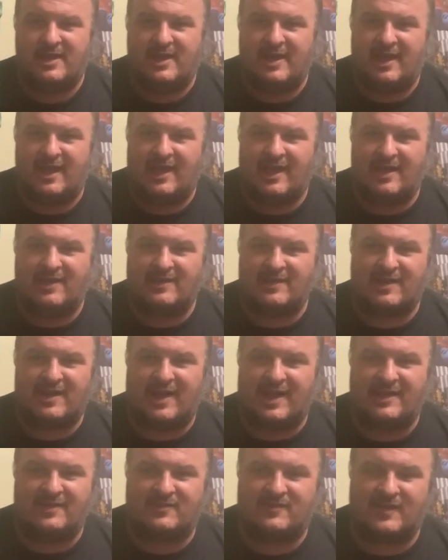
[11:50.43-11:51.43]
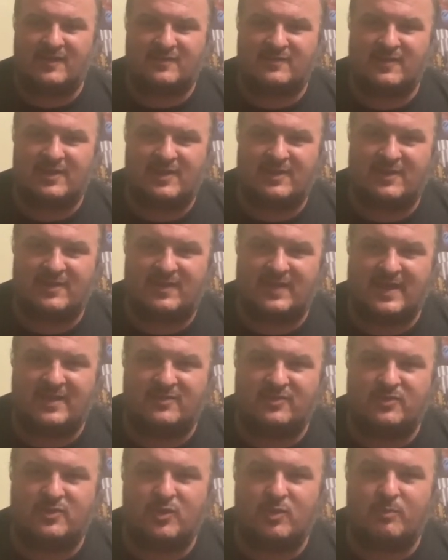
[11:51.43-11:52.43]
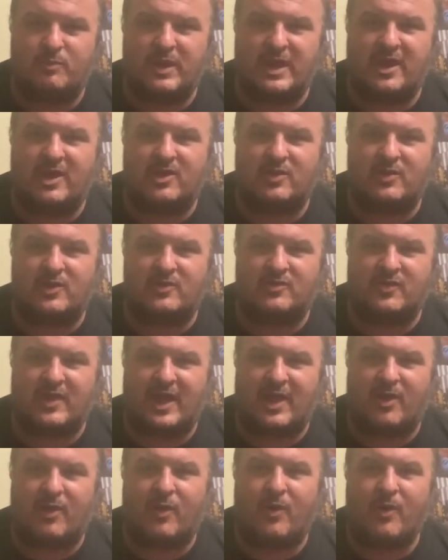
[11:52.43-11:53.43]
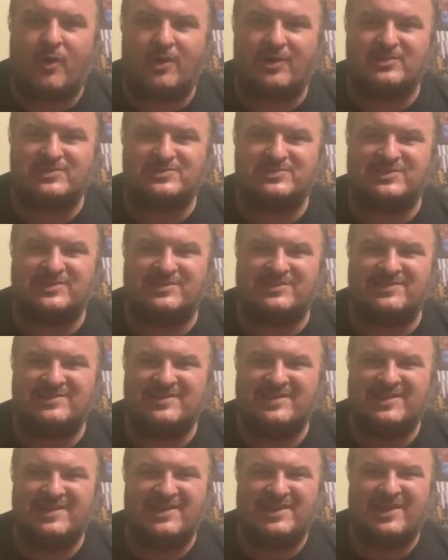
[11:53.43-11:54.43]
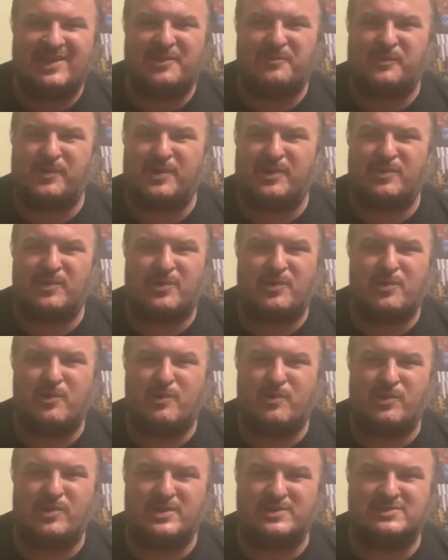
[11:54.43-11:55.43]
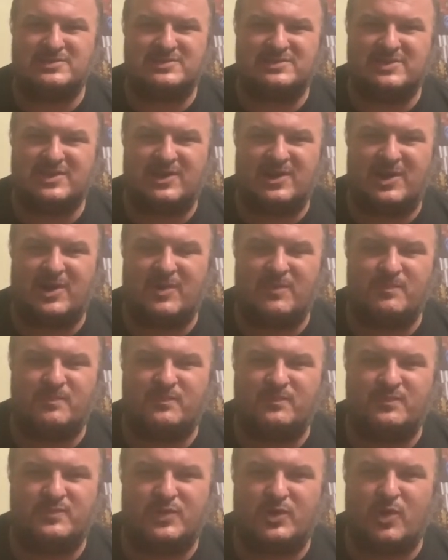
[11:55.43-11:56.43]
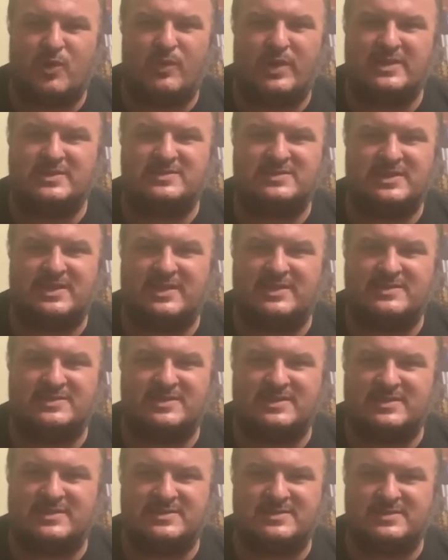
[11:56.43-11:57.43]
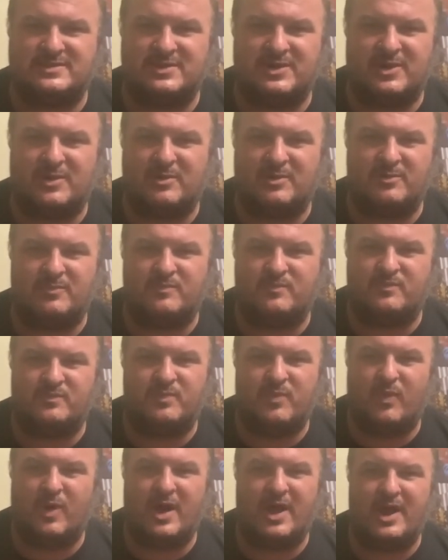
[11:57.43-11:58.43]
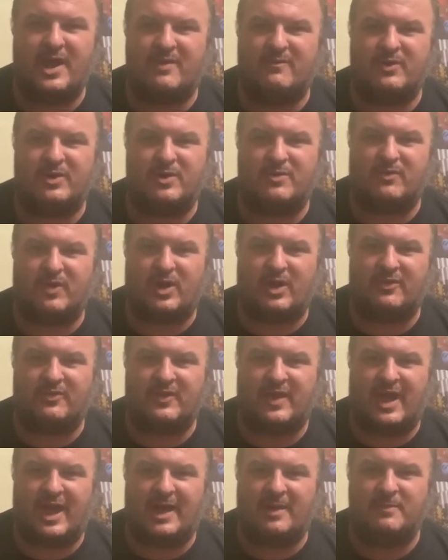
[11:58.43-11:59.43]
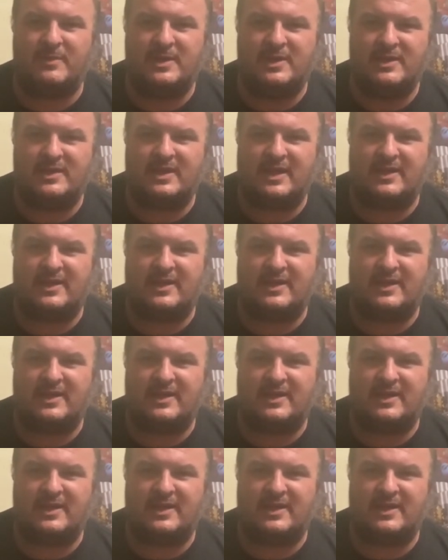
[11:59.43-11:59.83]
And the guy says, "Oh, the thing's too big. It looks like a horse." And one of the coolest, you know, coincidences, you know, whatever of all time, the guy